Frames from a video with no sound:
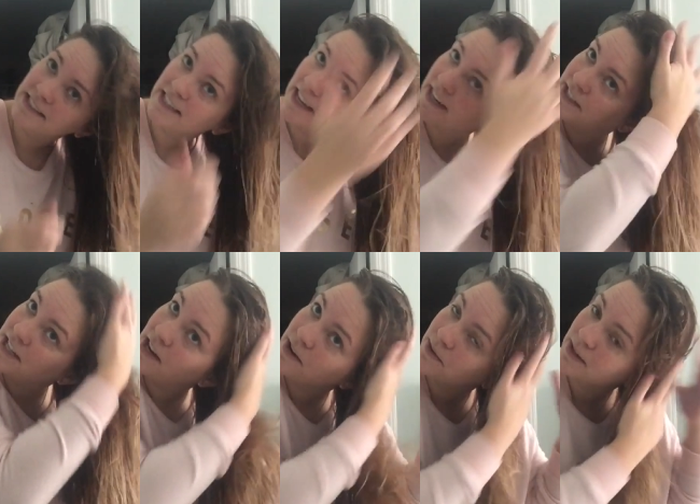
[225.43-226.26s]
and to get a
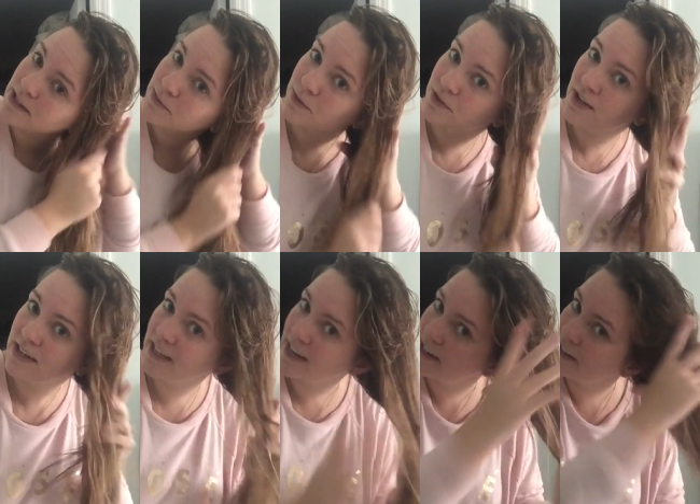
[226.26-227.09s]
tone because we're
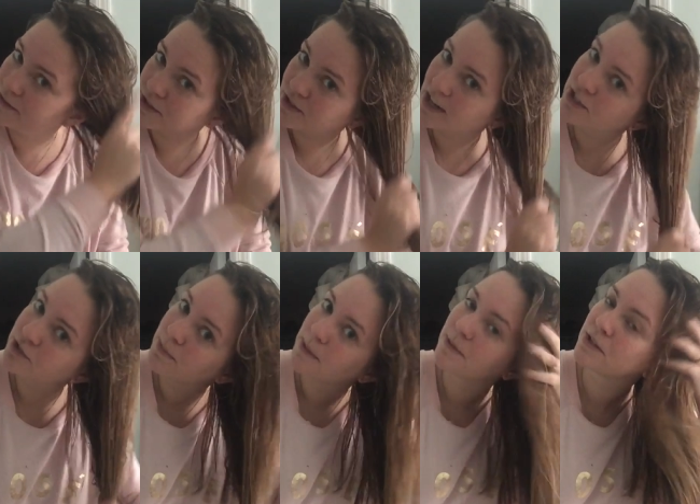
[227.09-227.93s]
trying to kind of
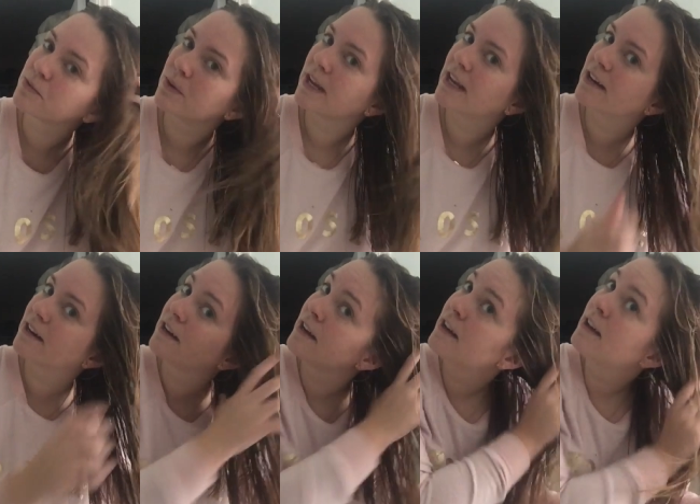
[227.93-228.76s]
stretch me between